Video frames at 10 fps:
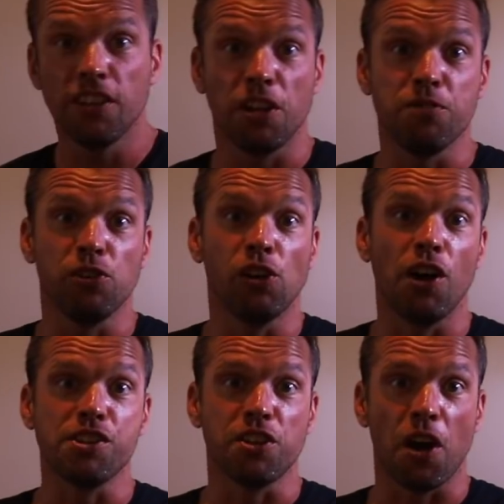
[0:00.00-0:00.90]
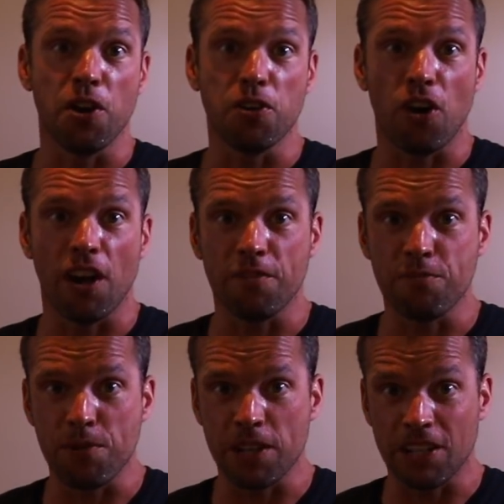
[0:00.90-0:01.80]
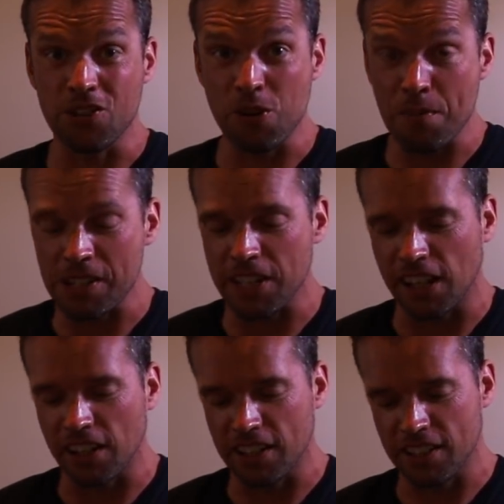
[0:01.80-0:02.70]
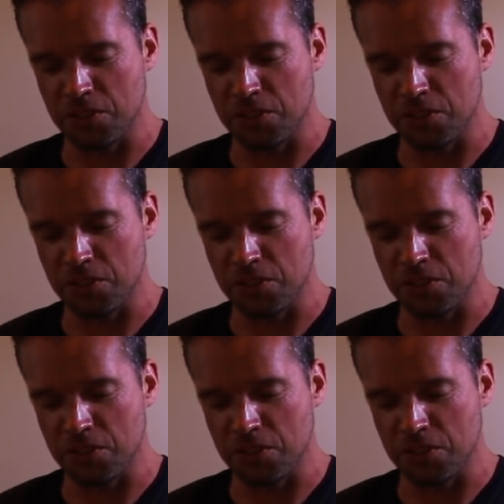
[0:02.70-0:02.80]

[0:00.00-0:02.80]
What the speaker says: Don't know if you guys know, I have been contributing